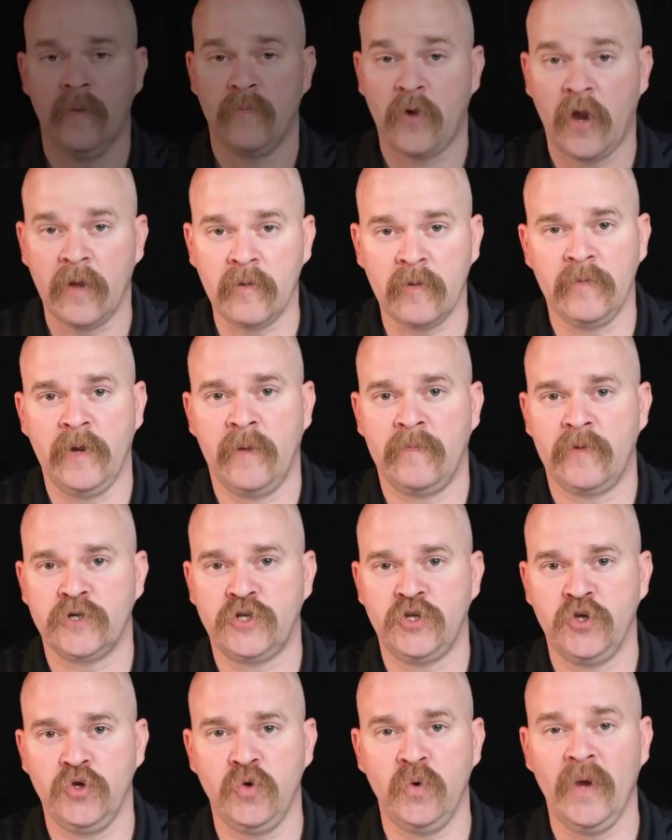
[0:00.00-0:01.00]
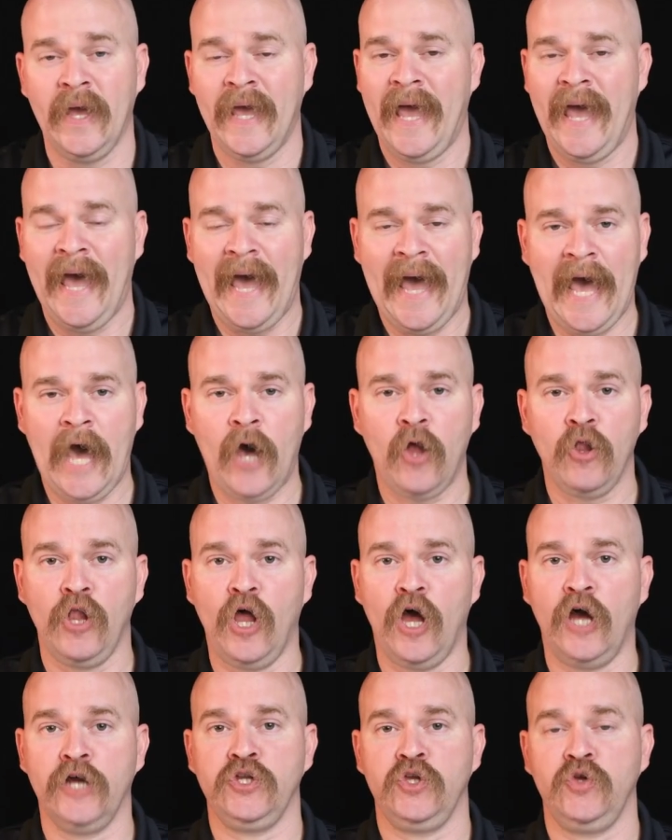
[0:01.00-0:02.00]
Problem number two, how
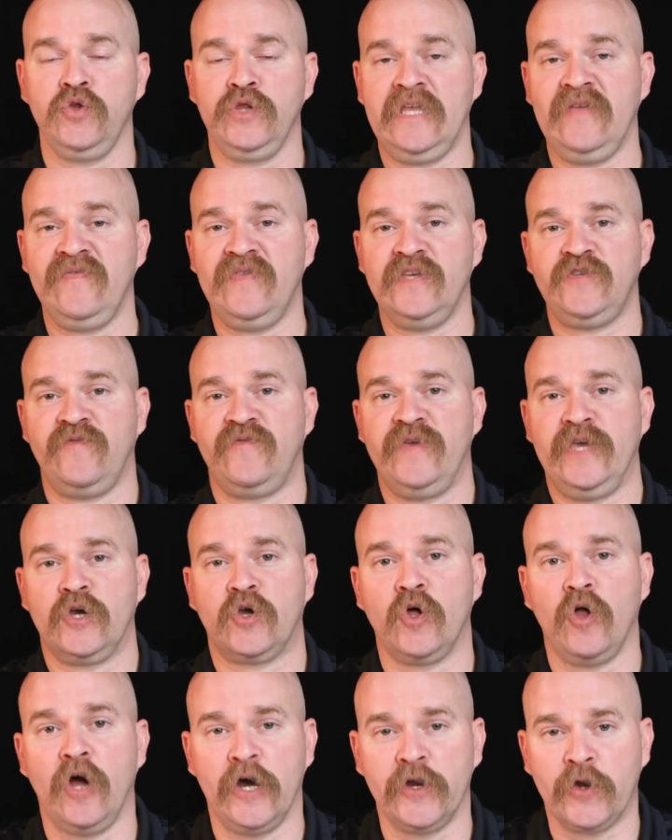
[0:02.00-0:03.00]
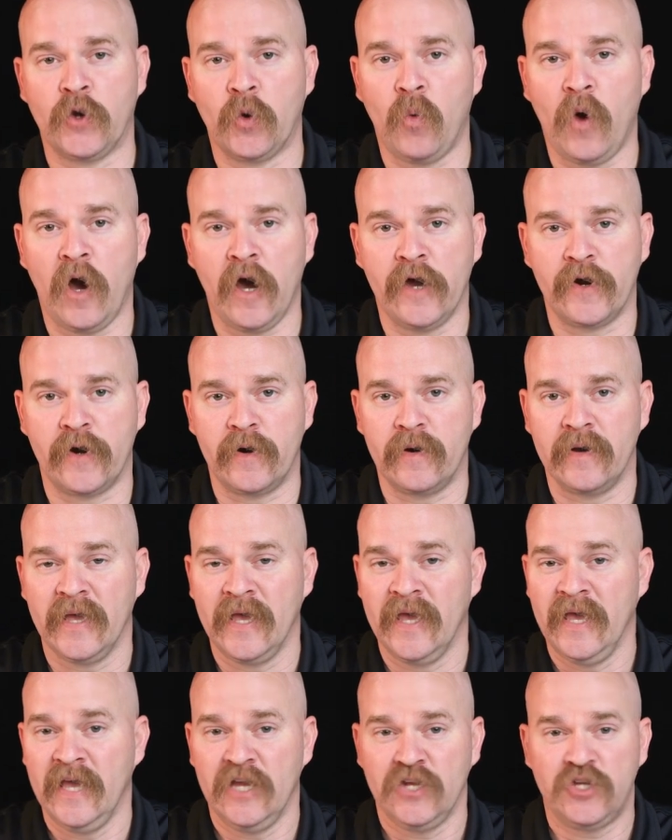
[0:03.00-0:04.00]
long do you leave this vehicle underwater?
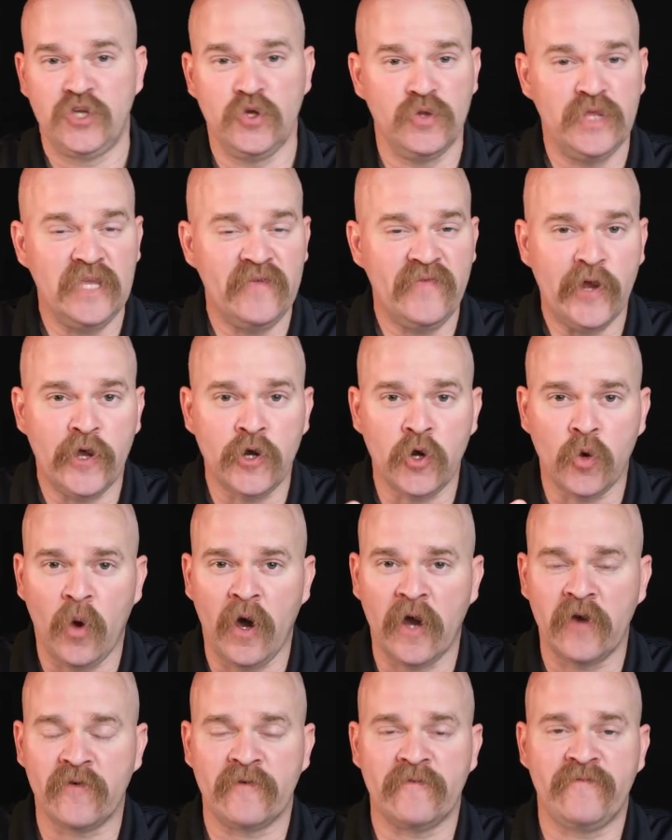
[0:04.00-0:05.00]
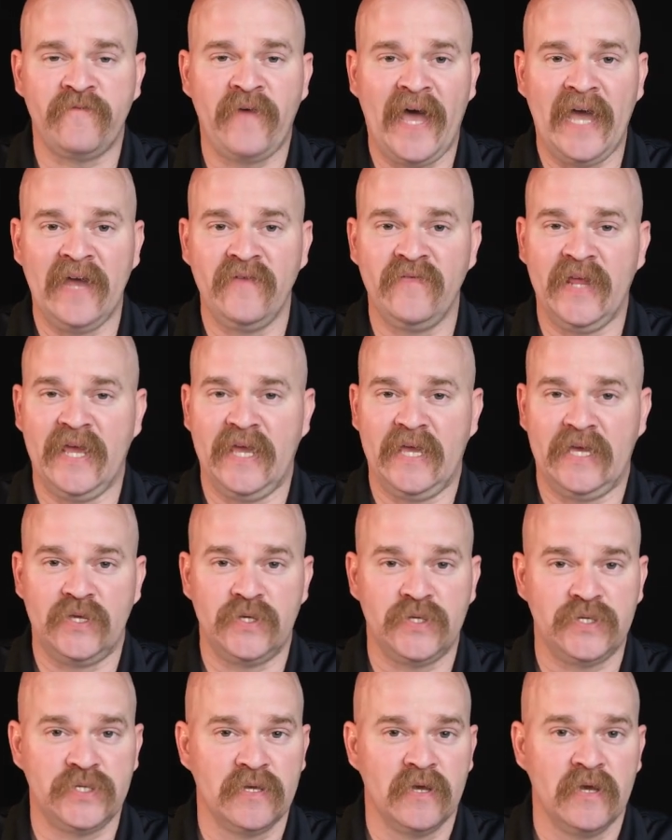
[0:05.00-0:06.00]
Do you leave it underwater for five
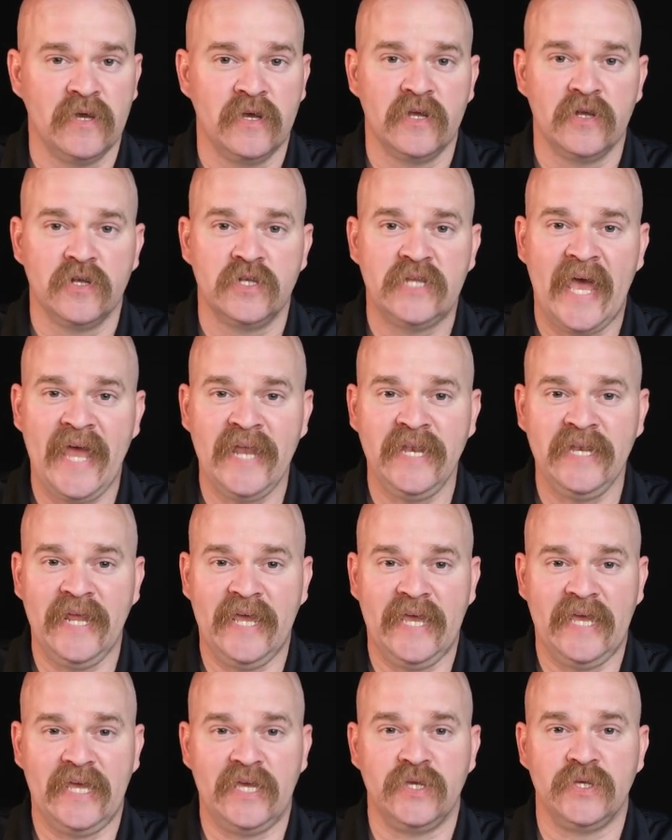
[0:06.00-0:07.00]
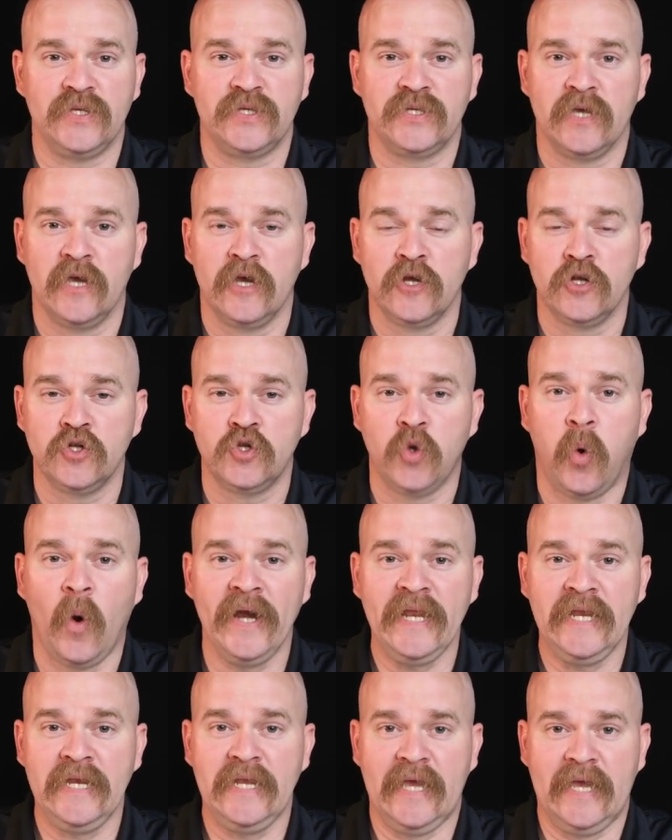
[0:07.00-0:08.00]
days, 10 days,
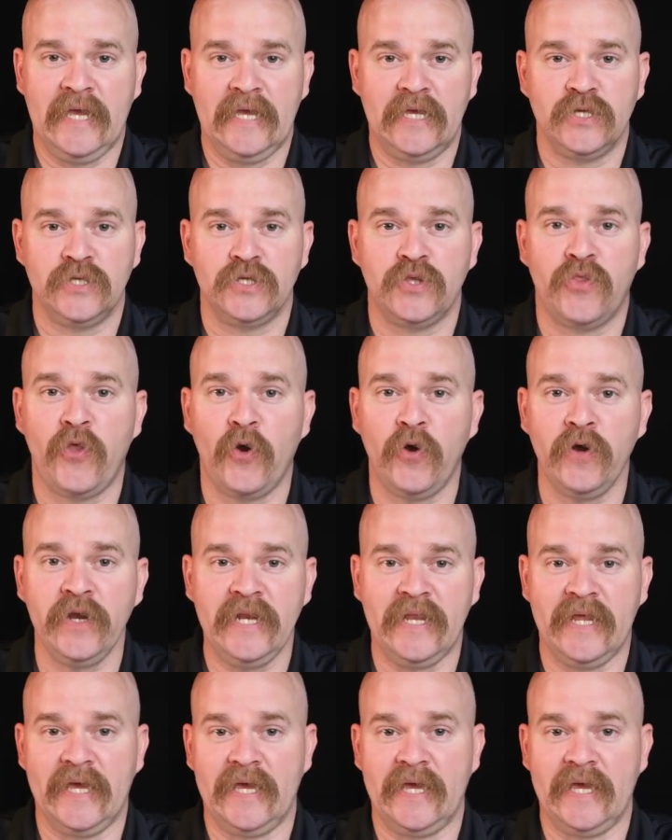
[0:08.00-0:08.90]
20 days, 30